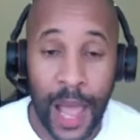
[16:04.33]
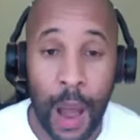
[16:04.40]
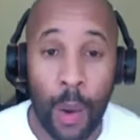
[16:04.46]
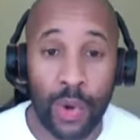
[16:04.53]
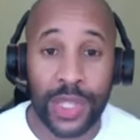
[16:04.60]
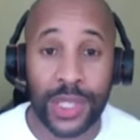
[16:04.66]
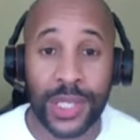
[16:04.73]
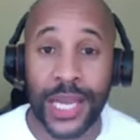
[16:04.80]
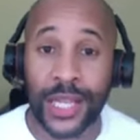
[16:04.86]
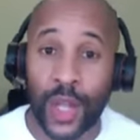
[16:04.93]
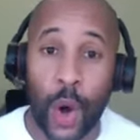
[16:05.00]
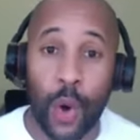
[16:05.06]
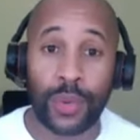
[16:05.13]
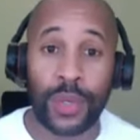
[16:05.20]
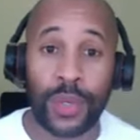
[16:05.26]
I would say
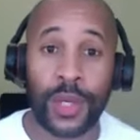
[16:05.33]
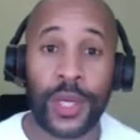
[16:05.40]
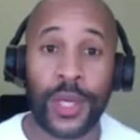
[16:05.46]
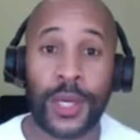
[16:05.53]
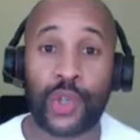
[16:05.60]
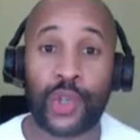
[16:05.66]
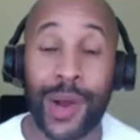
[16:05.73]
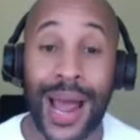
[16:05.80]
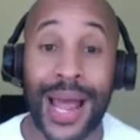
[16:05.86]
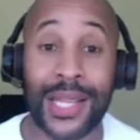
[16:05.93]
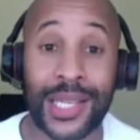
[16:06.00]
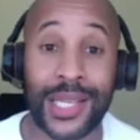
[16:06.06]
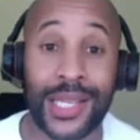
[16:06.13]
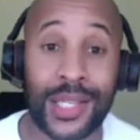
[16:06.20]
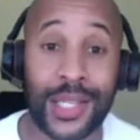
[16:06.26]
don't try
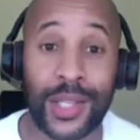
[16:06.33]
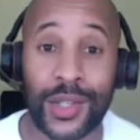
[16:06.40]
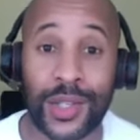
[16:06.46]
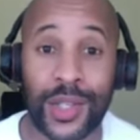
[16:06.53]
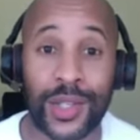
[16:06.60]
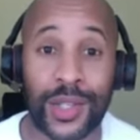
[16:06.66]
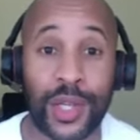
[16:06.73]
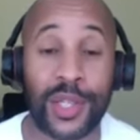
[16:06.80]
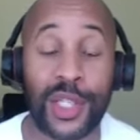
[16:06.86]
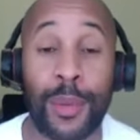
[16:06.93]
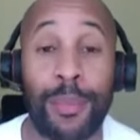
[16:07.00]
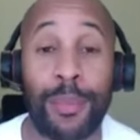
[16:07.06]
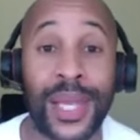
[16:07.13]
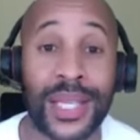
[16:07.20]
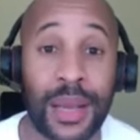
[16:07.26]
to
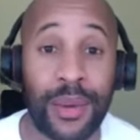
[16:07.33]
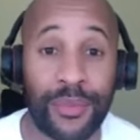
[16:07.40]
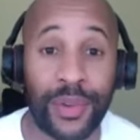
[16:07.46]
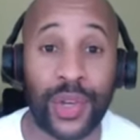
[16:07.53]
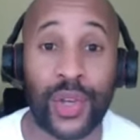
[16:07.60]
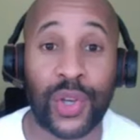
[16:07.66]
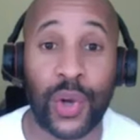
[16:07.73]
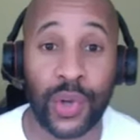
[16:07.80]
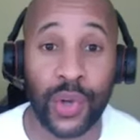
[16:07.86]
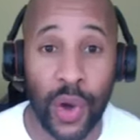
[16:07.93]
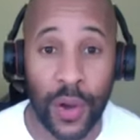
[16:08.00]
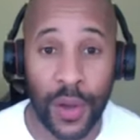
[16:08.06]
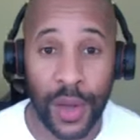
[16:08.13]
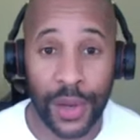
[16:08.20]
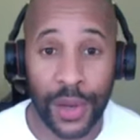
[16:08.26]
be something you're
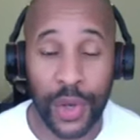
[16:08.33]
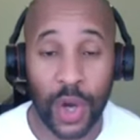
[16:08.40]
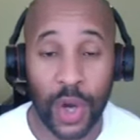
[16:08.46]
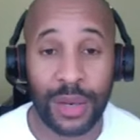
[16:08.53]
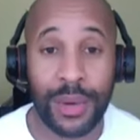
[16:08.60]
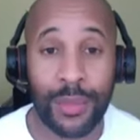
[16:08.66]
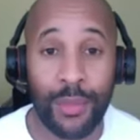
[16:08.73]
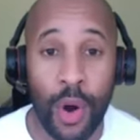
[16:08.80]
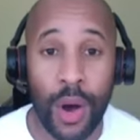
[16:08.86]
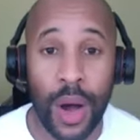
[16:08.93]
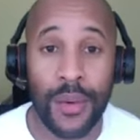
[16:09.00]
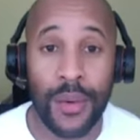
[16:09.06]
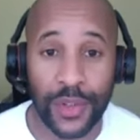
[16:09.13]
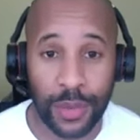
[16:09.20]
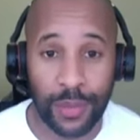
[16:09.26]
not. You're going to be more
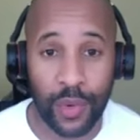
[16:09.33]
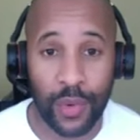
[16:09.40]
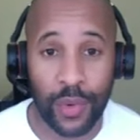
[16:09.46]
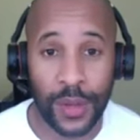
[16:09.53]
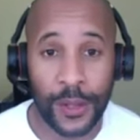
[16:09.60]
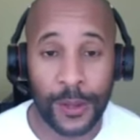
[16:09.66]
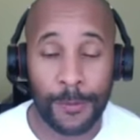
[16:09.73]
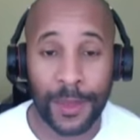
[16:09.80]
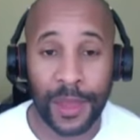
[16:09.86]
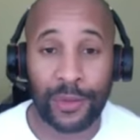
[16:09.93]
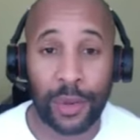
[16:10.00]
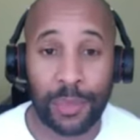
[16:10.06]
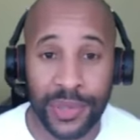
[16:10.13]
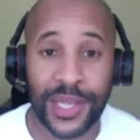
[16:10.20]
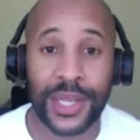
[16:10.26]
comfortable
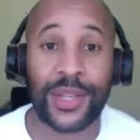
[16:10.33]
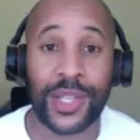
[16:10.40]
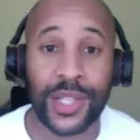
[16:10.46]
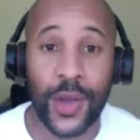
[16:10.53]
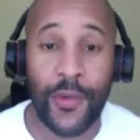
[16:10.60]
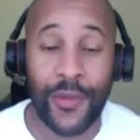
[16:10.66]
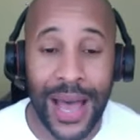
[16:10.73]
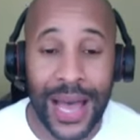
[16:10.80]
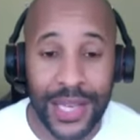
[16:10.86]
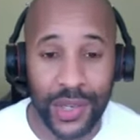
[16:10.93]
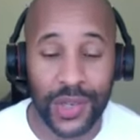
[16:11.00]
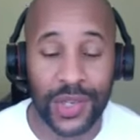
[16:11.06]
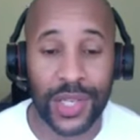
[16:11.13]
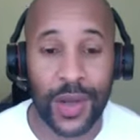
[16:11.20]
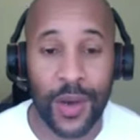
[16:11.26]
if you present yourself as
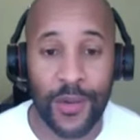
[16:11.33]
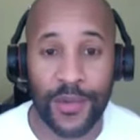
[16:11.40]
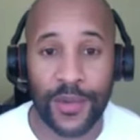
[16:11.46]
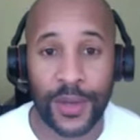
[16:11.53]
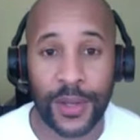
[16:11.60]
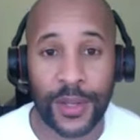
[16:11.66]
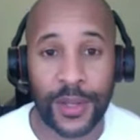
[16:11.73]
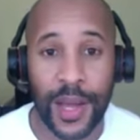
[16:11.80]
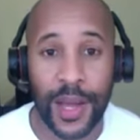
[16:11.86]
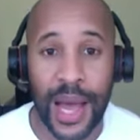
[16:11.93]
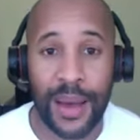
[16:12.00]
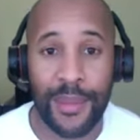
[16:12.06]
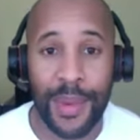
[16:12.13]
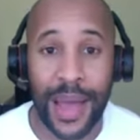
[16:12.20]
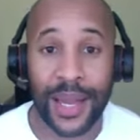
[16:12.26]
yourself,
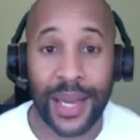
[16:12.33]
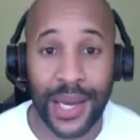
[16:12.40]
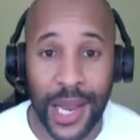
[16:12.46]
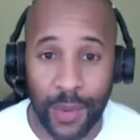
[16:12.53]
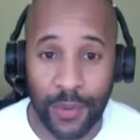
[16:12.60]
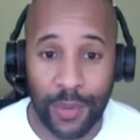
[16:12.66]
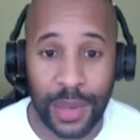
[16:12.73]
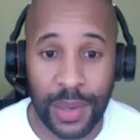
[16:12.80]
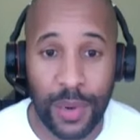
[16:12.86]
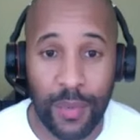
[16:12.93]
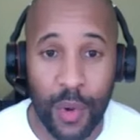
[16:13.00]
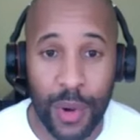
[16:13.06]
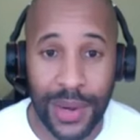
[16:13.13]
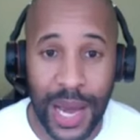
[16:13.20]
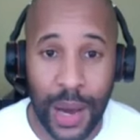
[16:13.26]
and connect with people
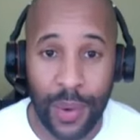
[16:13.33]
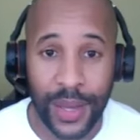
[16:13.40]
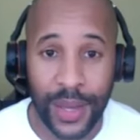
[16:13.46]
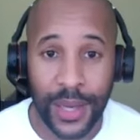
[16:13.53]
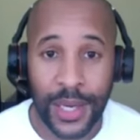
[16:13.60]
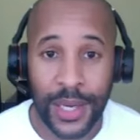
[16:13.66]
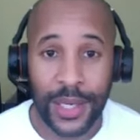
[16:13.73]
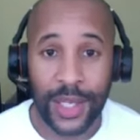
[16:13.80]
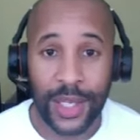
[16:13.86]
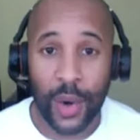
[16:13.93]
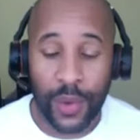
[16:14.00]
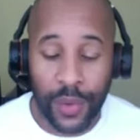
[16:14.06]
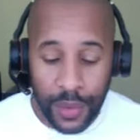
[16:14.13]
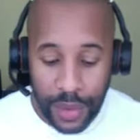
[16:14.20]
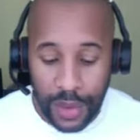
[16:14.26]
more in that way.
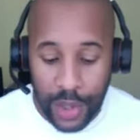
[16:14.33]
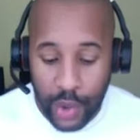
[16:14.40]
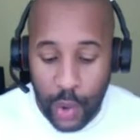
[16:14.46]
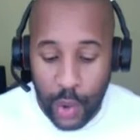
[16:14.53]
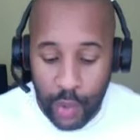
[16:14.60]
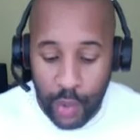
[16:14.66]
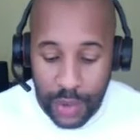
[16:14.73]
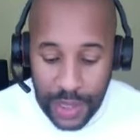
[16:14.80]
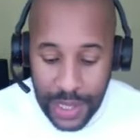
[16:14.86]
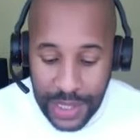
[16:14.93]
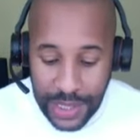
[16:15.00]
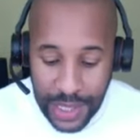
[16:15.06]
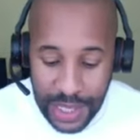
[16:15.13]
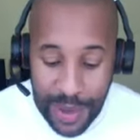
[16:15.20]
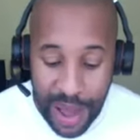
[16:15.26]
So the tools
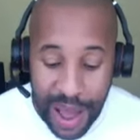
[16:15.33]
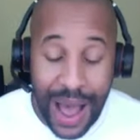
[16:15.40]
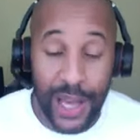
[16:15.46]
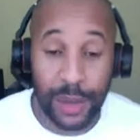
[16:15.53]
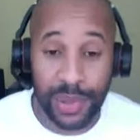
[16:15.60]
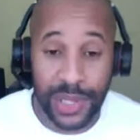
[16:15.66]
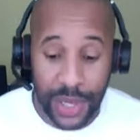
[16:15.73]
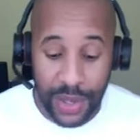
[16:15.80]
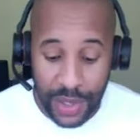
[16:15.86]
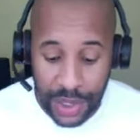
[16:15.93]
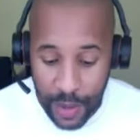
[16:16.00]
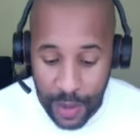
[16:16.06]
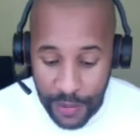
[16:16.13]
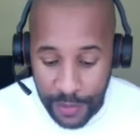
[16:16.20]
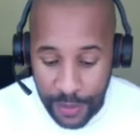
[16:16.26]
is about how you present
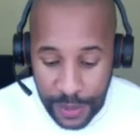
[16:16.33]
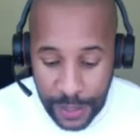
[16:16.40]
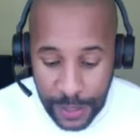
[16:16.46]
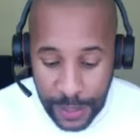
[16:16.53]
yourself.